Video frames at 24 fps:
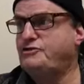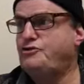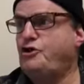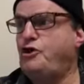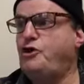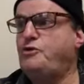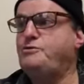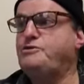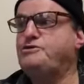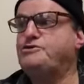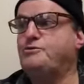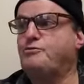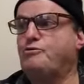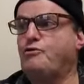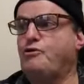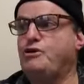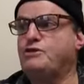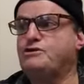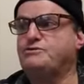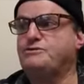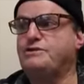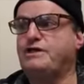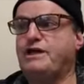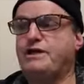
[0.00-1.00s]
don't be
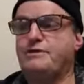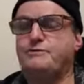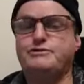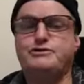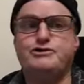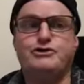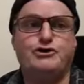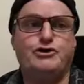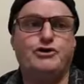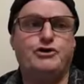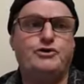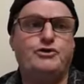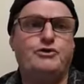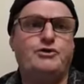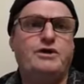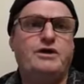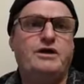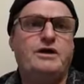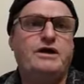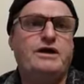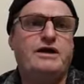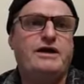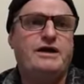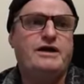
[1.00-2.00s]
surprised when they happen to you.
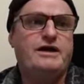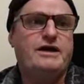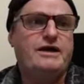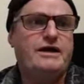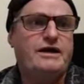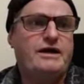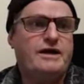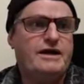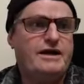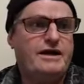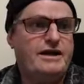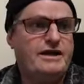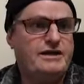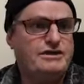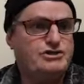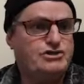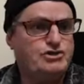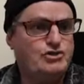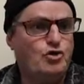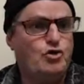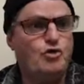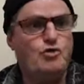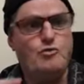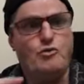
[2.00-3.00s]

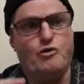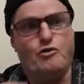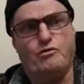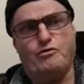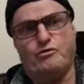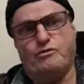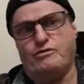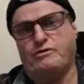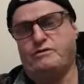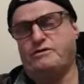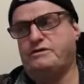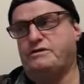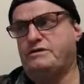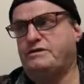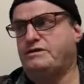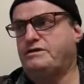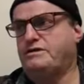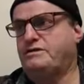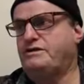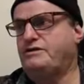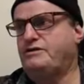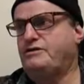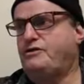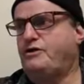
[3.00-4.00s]
It's normal.
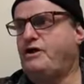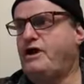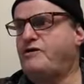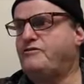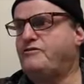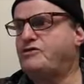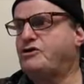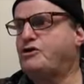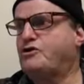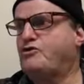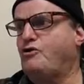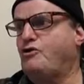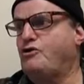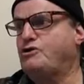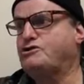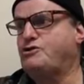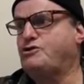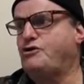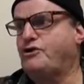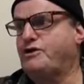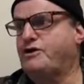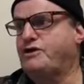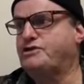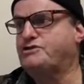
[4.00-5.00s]
You're having a
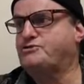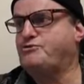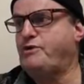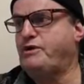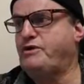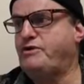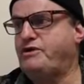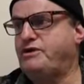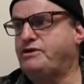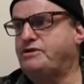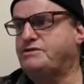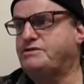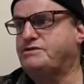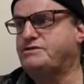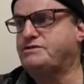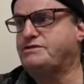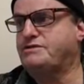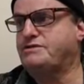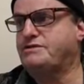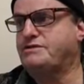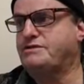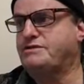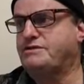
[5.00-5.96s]
Christ-like experience.